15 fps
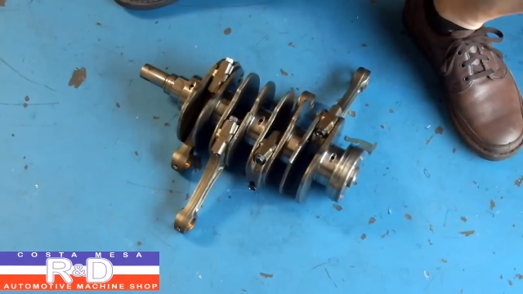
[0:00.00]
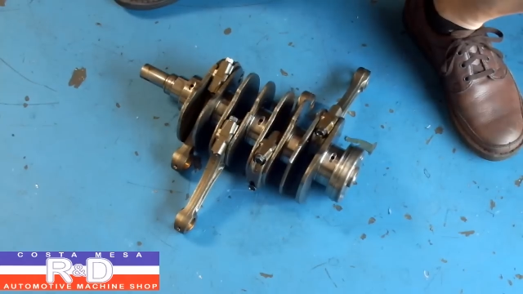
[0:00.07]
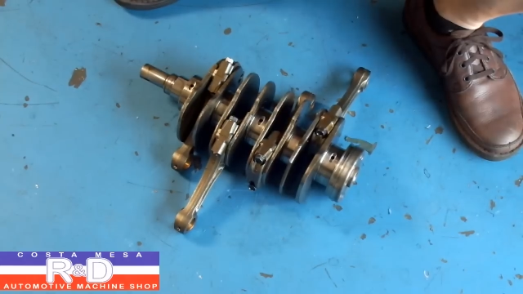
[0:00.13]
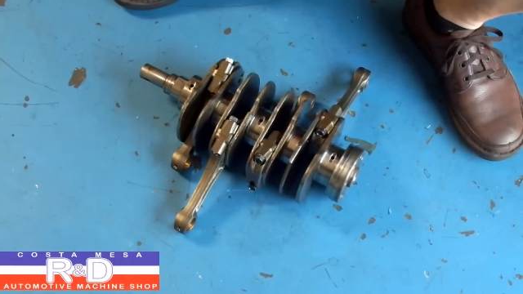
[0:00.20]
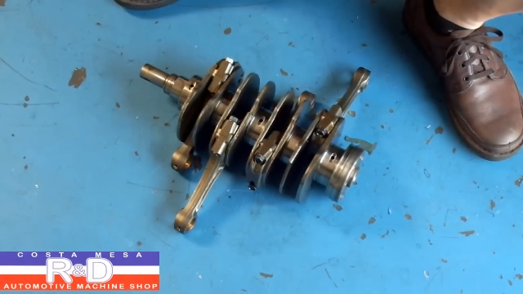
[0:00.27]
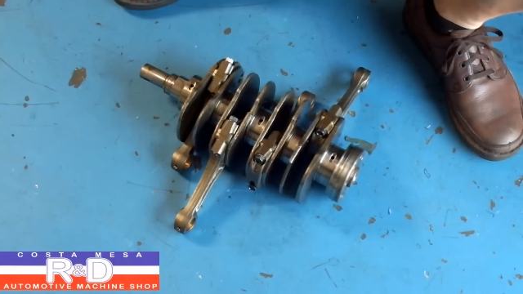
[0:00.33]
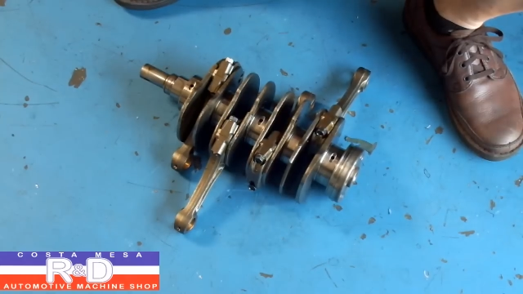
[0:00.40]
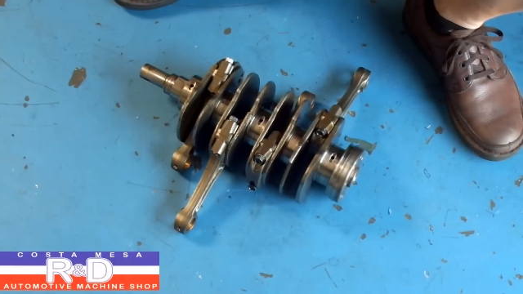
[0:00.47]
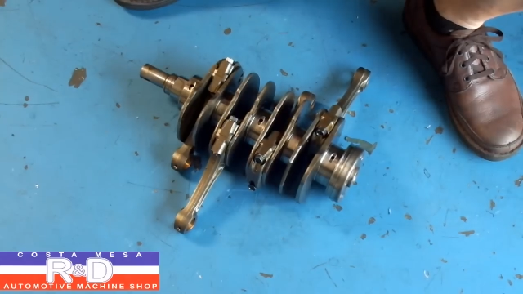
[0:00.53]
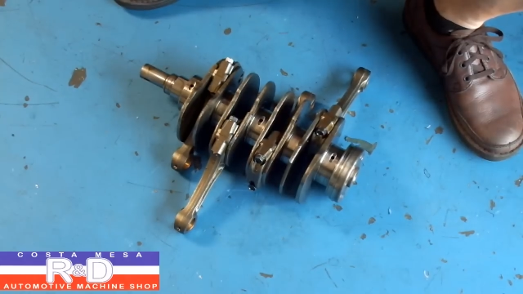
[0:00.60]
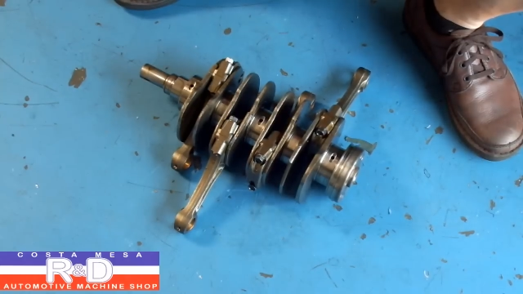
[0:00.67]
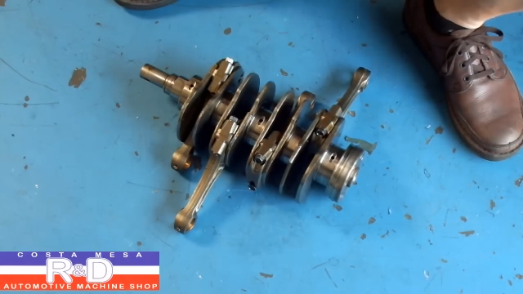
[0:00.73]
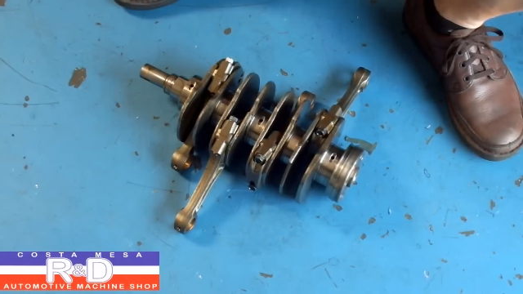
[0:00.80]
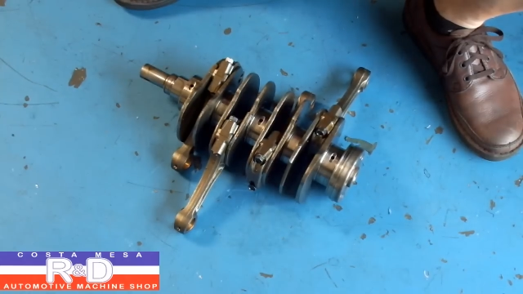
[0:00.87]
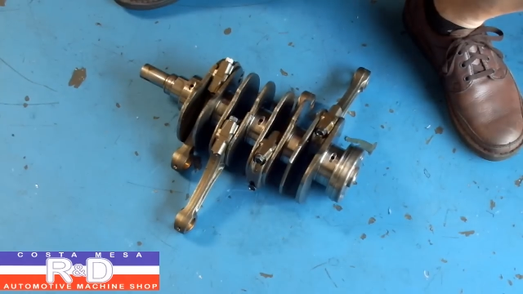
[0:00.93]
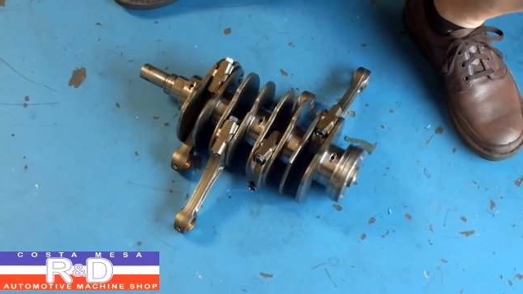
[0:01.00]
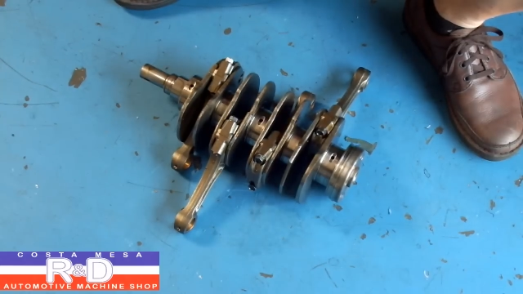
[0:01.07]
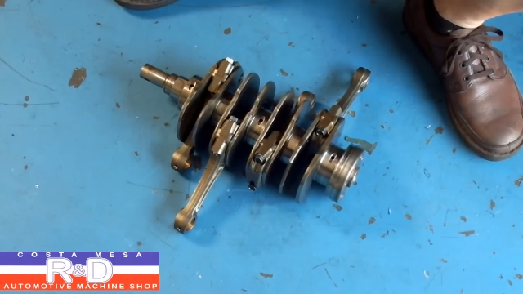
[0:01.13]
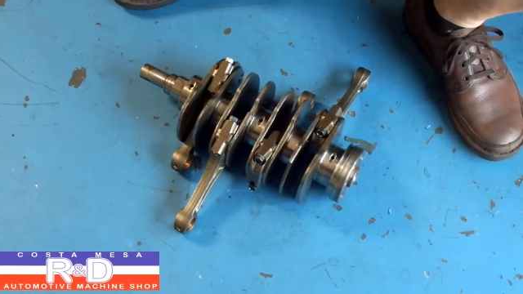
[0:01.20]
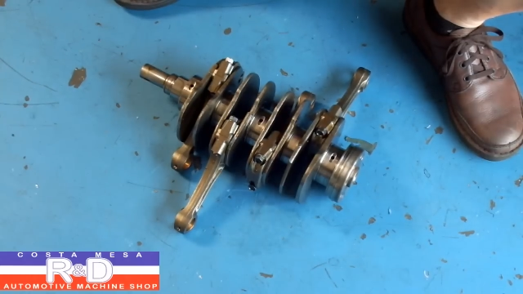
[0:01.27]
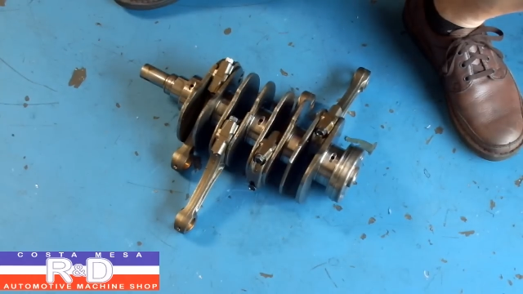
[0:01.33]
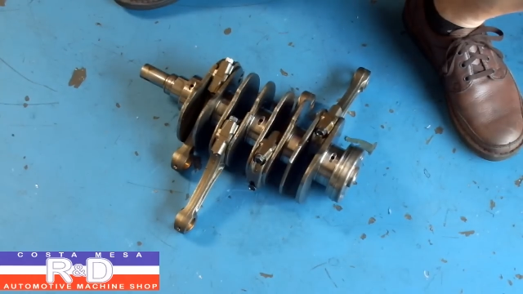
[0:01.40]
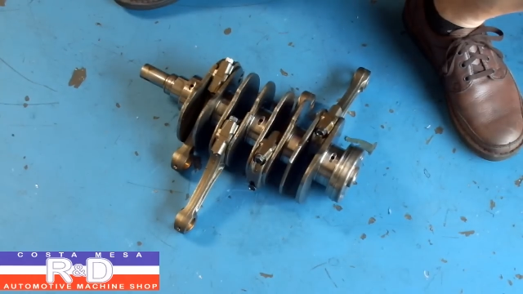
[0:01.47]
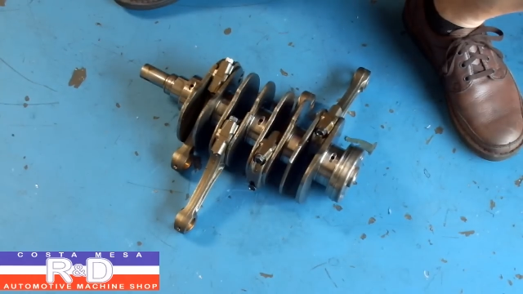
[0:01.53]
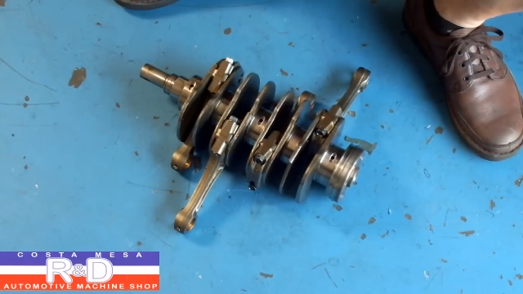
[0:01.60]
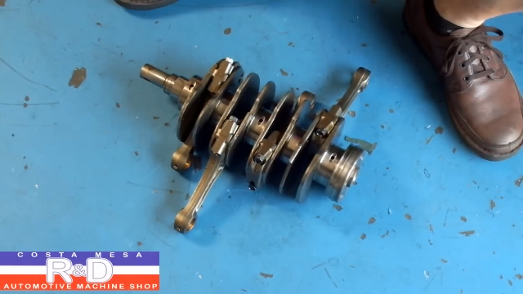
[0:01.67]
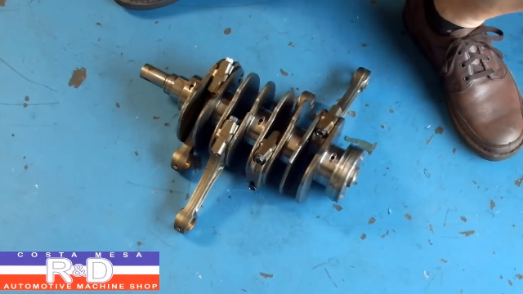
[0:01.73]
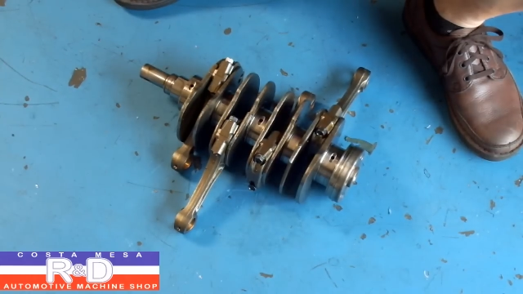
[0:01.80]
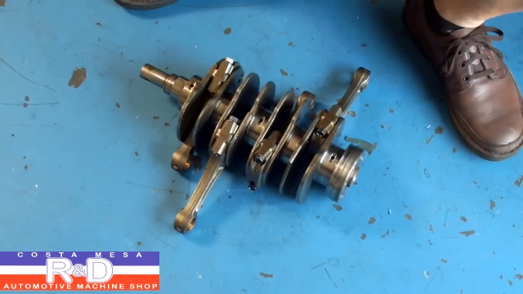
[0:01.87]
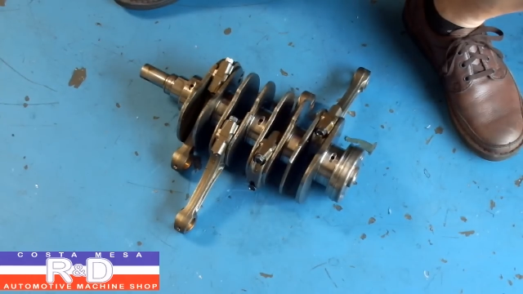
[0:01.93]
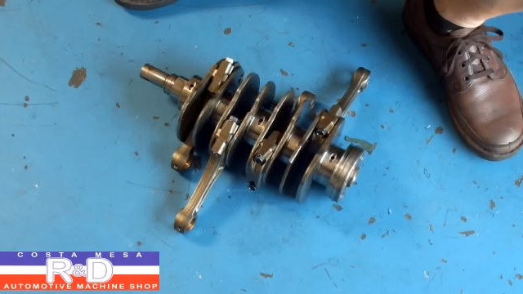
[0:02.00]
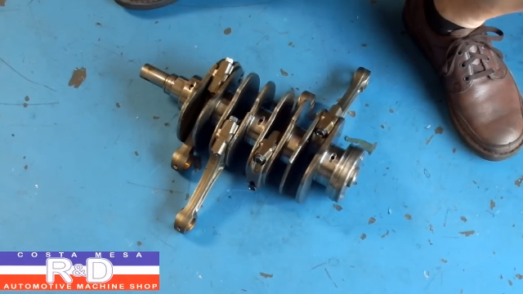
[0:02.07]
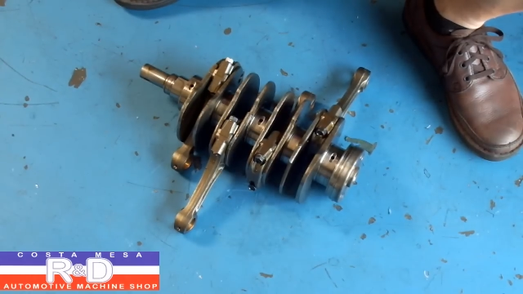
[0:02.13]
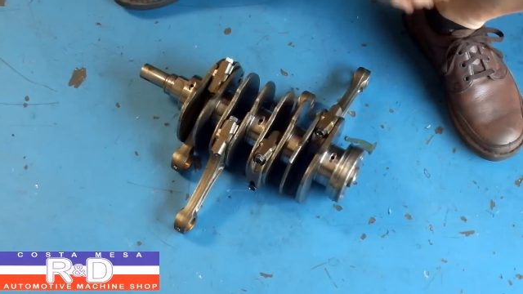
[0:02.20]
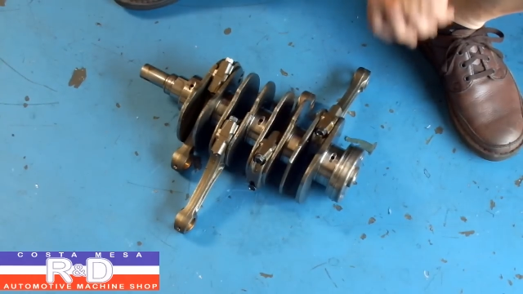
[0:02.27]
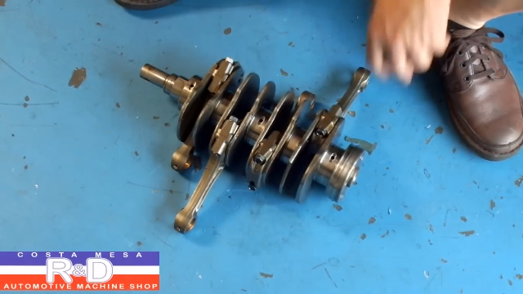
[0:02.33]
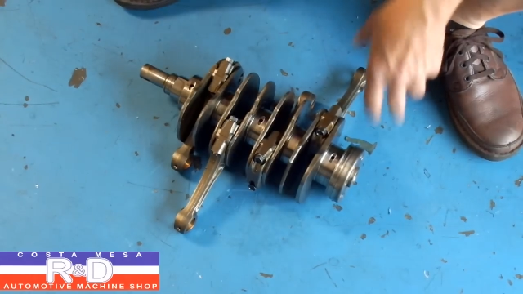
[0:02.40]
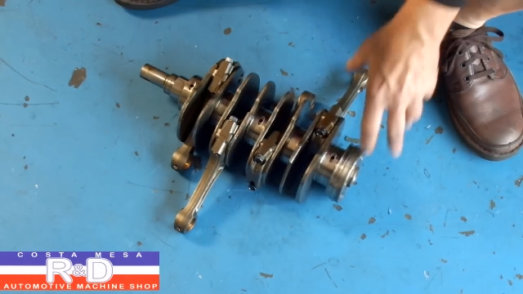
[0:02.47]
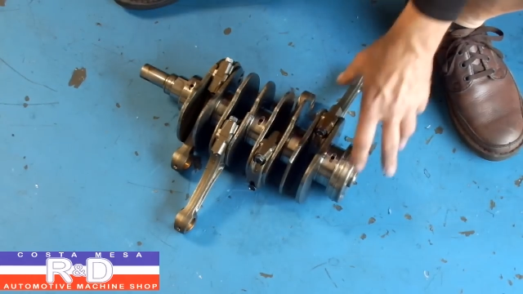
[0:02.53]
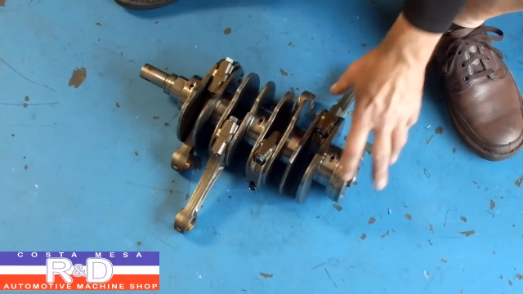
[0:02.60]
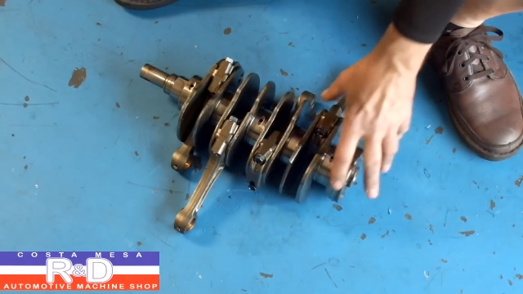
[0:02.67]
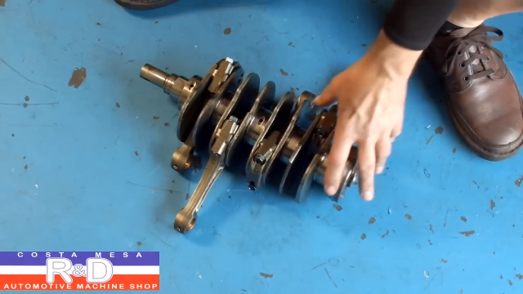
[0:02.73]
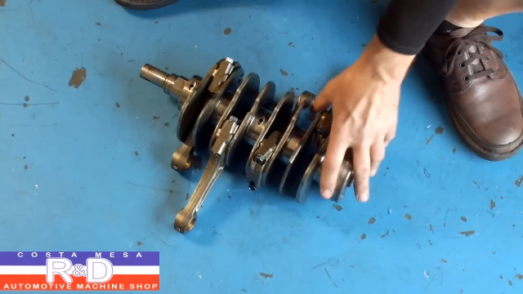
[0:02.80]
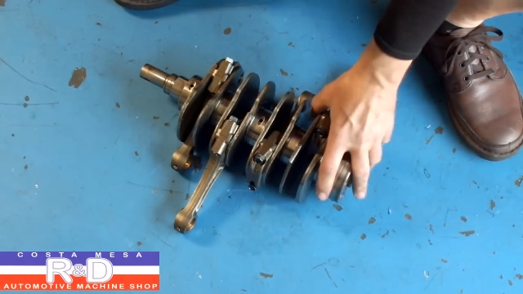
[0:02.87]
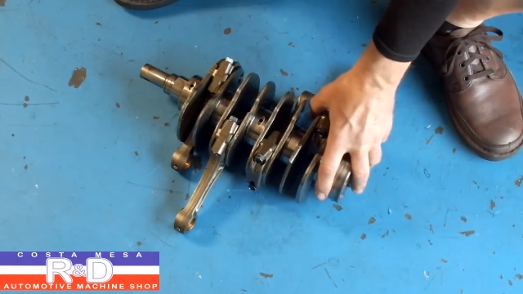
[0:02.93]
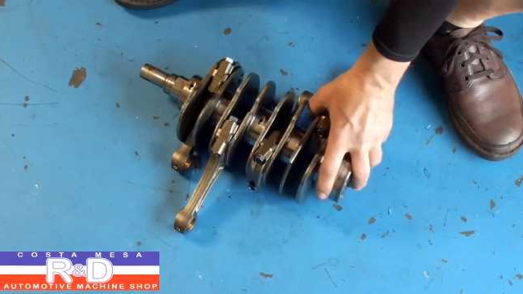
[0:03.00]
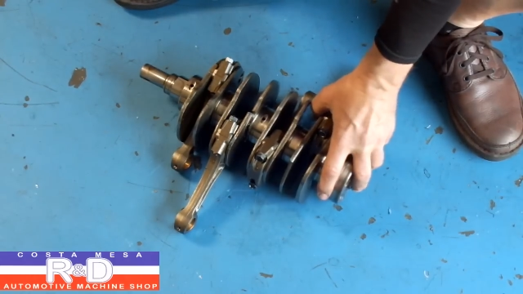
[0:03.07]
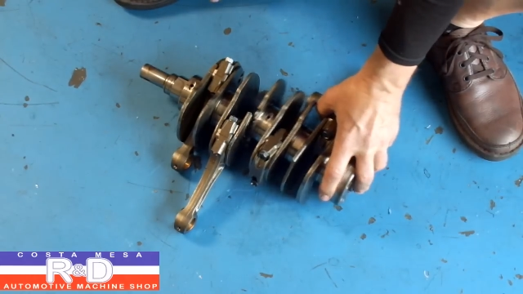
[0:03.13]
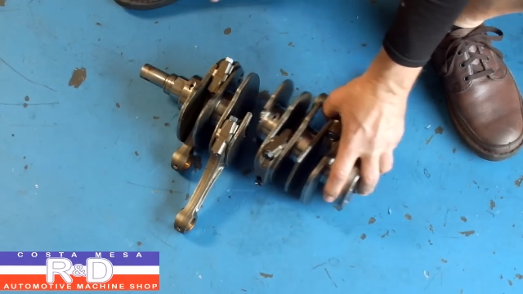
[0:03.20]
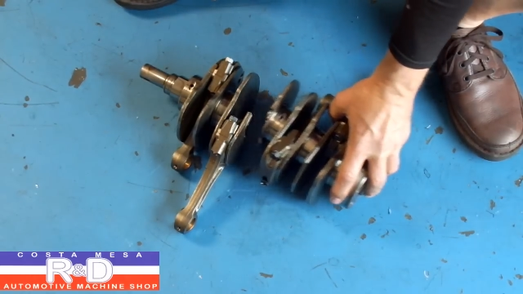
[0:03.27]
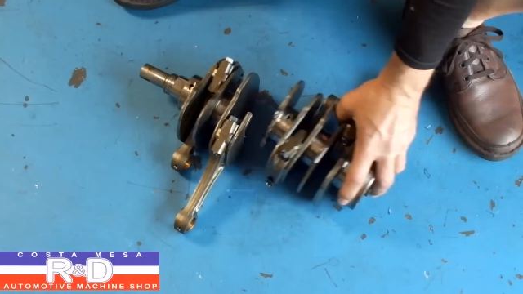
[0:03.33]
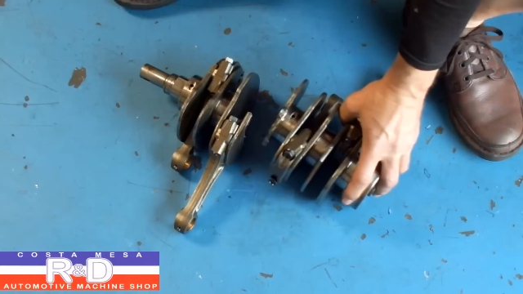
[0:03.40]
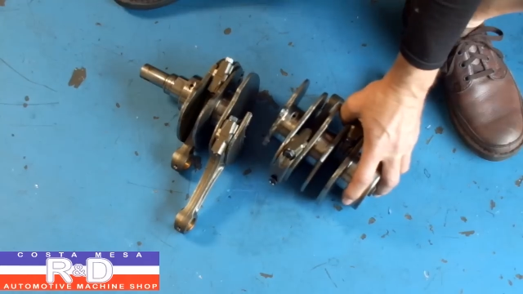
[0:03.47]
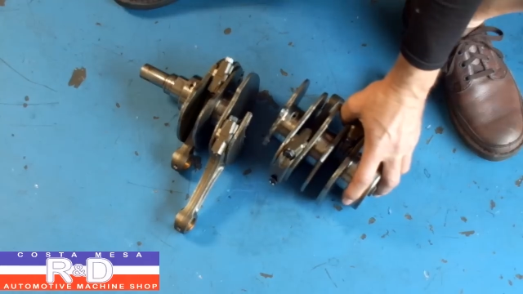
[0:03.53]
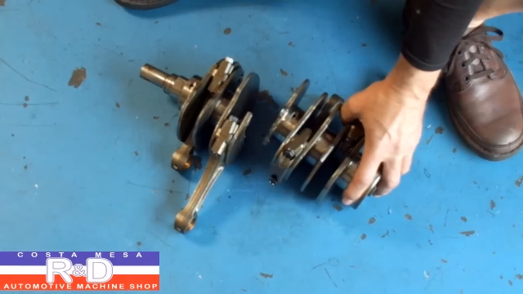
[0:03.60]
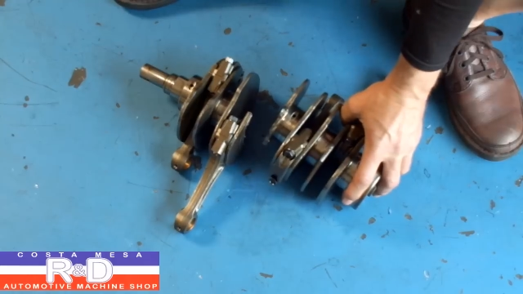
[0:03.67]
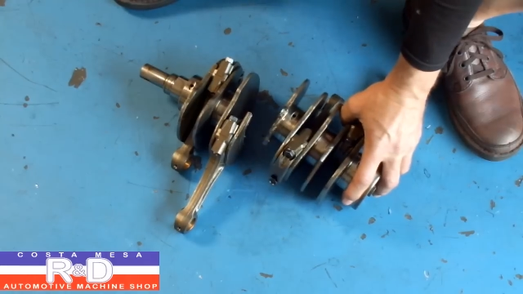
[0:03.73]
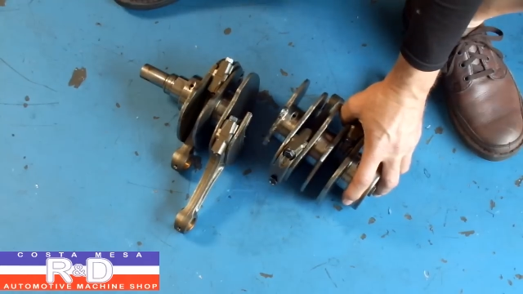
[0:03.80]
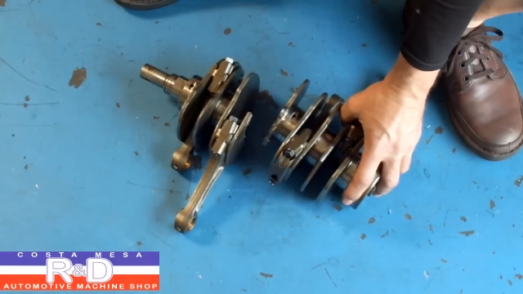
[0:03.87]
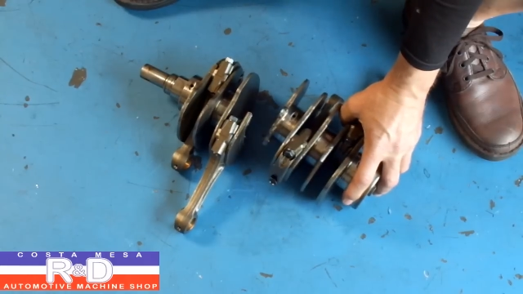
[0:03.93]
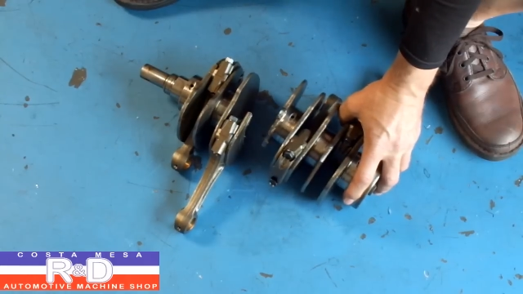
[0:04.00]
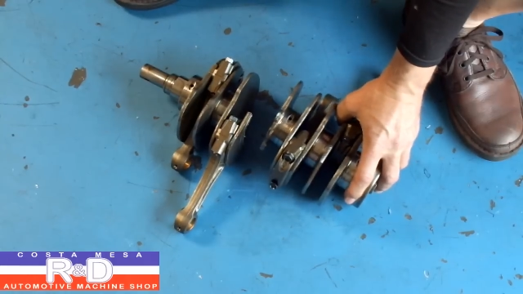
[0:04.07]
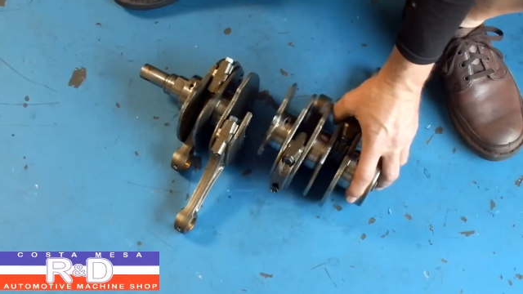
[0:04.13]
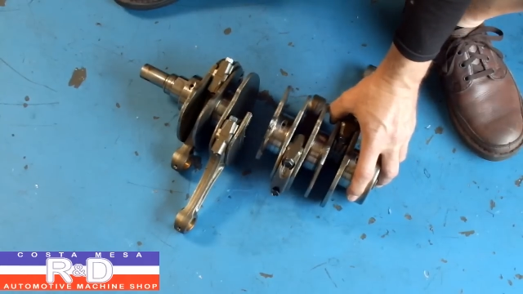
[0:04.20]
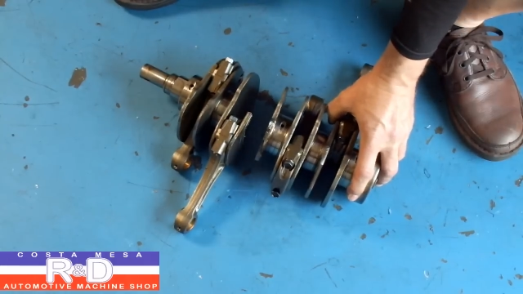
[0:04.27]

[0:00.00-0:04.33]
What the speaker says: [unreadable: no face in view]